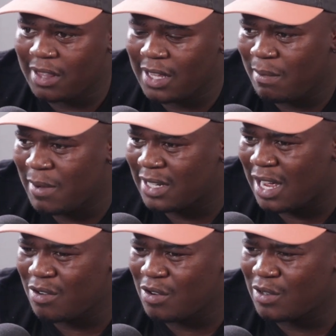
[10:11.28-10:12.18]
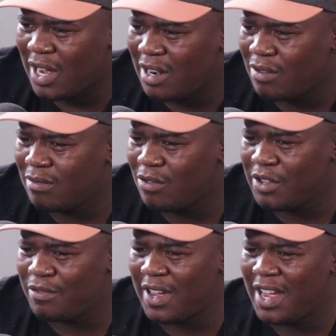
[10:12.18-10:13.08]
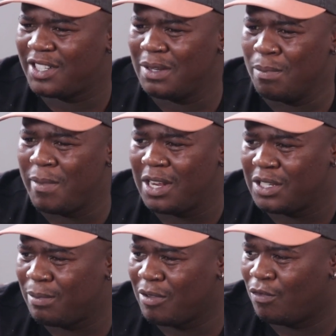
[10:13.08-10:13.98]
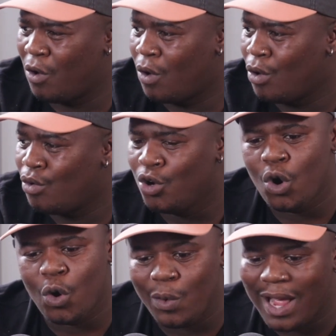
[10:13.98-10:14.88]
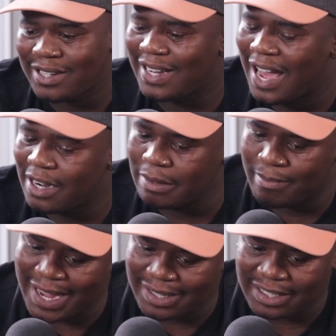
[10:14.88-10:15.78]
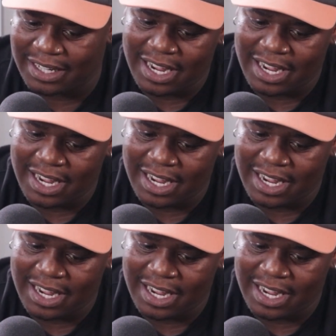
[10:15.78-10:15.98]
think I don't know if I actually met her before. No, we actually hadn't met.